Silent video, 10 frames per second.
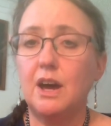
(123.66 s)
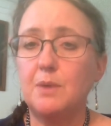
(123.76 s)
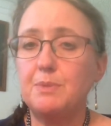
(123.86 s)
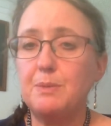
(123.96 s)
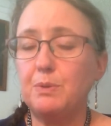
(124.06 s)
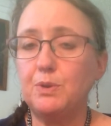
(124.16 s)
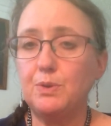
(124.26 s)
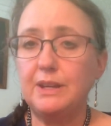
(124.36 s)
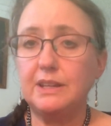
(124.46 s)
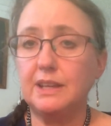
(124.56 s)
People who
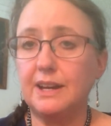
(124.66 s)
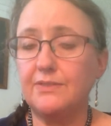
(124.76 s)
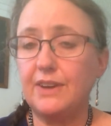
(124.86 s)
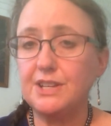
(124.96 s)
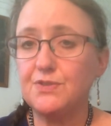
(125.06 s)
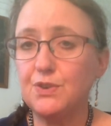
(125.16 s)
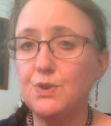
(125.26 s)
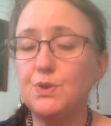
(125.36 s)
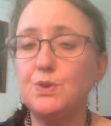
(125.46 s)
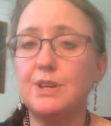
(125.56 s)
eat a lot of fast
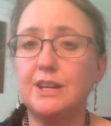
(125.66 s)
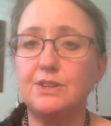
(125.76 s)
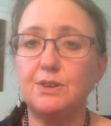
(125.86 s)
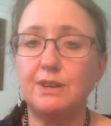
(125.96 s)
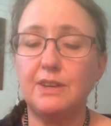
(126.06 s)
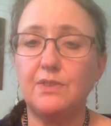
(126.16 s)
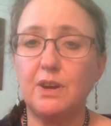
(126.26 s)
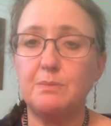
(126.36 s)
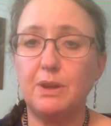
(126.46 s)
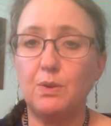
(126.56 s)
food and don't eat
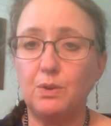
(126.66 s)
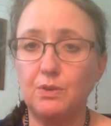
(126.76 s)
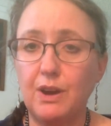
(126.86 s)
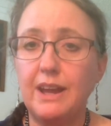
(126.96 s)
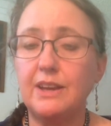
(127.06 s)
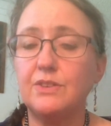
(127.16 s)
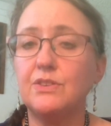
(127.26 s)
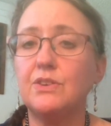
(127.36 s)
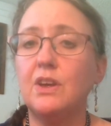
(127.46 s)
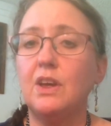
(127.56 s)
very many whole
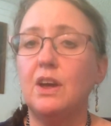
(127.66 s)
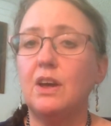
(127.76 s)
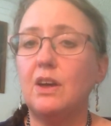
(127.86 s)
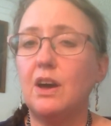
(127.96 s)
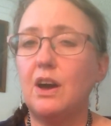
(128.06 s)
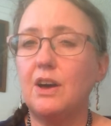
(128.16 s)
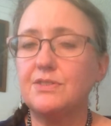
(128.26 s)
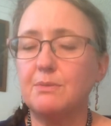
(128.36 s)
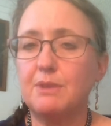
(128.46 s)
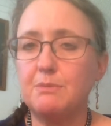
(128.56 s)
grains
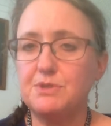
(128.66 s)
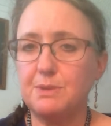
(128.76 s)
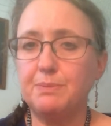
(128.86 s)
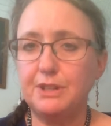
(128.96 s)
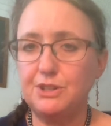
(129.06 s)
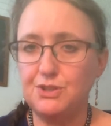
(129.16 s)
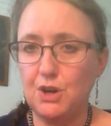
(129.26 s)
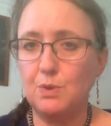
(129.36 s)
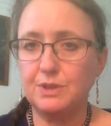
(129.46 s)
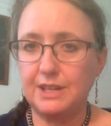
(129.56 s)
sometimes simply
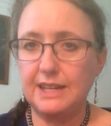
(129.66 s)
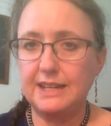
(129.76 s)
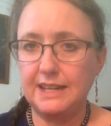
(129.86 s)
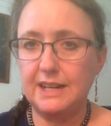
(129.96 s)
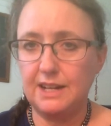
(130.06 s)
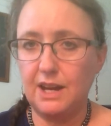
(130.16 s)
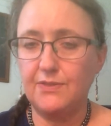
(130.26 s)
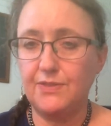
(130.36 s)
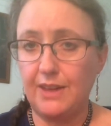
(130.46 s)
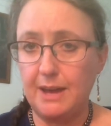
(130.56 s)
don't get in
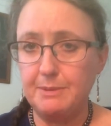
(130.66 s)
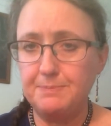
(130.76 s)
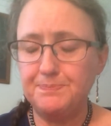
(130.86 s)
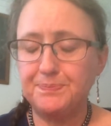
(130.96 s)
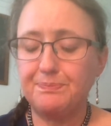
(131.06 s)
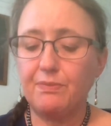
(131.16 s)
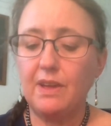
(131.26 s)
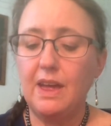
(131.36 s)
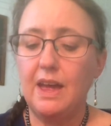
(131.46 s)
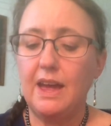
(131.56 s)
enough thiamine.
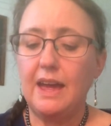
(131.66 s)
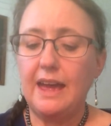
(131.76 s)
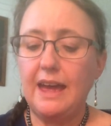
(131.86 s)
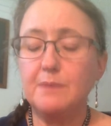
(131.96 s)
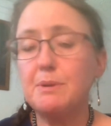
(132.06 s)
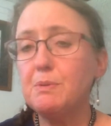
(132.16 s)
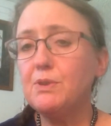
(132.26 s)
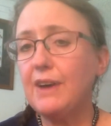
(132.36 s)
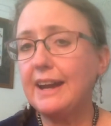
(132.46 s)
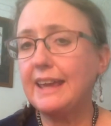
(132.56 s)
And people
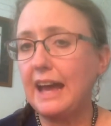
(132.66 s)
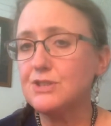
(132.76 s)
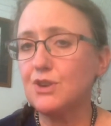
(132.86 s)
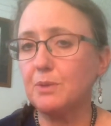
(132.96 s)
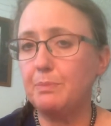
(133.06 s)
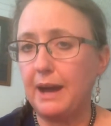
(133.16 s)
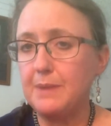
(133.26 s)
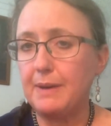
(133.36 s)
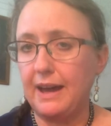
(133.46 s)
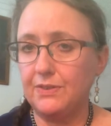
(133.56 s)
who've had gastric
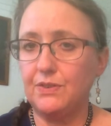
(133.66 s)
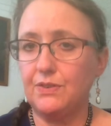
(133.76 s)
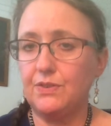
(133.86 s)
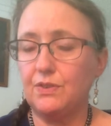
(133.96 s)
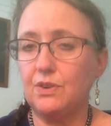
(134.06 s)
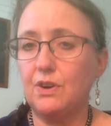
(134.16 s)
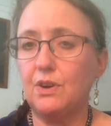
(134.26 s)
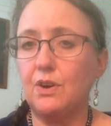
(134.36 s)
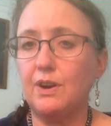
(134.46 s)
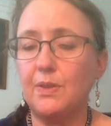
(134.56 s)
bypasses
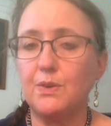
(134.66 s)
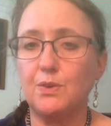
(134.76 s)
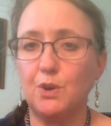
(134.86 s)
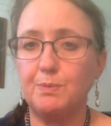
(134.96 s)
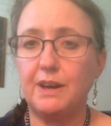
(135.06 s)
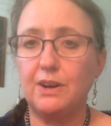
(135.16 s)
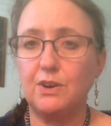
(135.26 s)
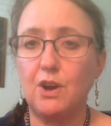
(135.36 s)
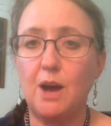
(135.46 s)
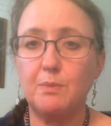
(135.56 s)
are another group that
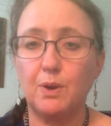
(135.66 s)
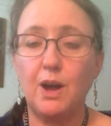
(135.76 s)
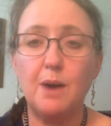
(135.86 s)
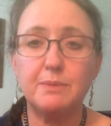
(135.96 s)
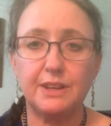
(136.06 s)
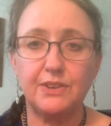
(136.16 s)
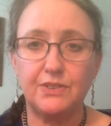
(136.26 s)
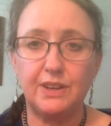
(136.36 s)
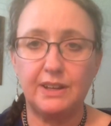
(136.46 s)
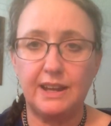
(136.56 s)
we're commonly
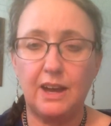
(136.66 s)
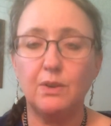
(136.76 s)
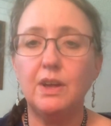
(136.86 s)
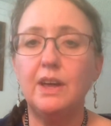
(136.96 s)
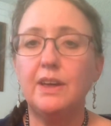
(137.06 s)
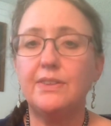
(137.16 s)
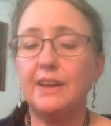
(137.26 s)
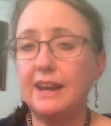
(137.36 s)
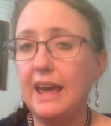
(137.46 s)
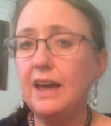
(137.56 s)
seeing now
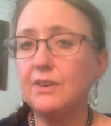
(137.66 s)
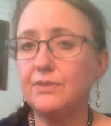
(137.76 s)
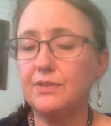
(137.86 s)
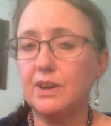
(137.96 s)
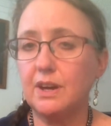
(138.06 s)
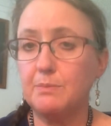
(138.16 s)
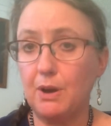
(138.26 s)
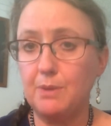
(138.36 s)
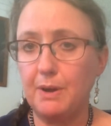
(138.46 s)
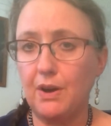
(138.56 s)
that have
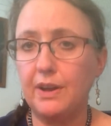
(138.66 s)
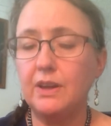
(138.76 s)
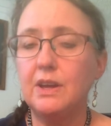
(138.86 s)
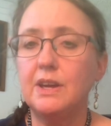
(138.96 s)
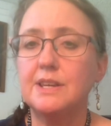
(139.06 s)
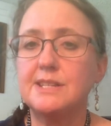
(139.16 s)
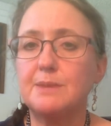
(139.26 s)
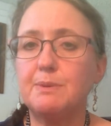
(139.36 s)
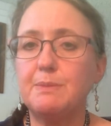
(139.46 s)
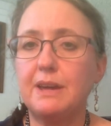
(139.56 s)
beriberi,
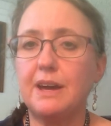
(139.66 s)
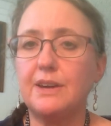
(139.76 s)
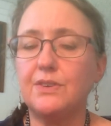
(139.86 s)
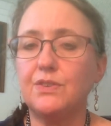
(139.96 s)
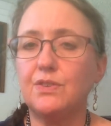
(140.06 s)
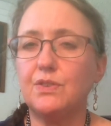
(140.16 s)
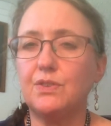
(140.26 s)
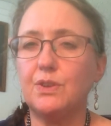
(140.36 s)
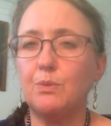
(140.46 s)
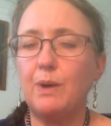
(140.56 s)
simply because
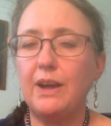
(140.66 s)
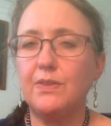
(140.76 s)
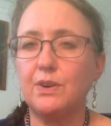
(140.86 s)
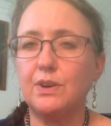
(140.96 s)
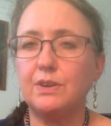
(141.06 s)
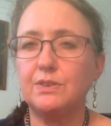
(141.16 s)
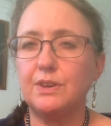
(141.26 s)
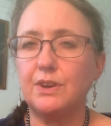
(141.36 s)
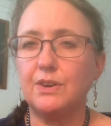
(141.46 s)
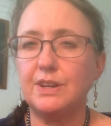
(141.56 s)
the way
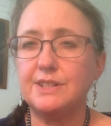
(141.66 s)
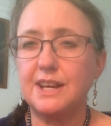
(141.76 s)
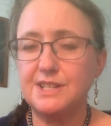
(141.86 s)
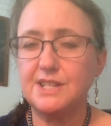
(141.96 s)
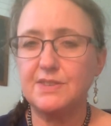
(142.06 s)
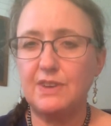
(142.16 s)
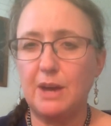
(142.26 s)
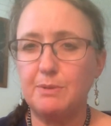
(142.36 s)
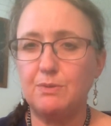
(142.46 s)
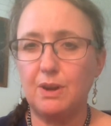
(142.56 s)
their intestines have now
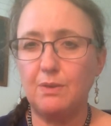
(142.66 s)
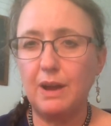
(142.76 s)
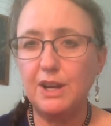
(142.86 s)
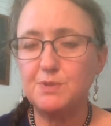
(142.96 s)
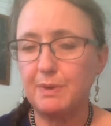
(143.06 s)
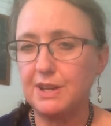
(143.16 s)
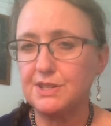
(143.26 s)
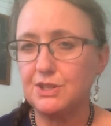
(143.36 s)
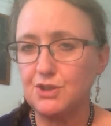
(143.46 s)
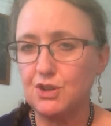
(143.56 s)
been rearranged because of
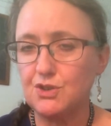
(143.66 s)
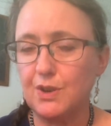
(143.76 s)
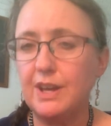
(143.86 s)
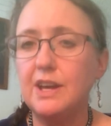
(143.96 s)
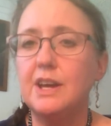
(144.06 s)
the surgery.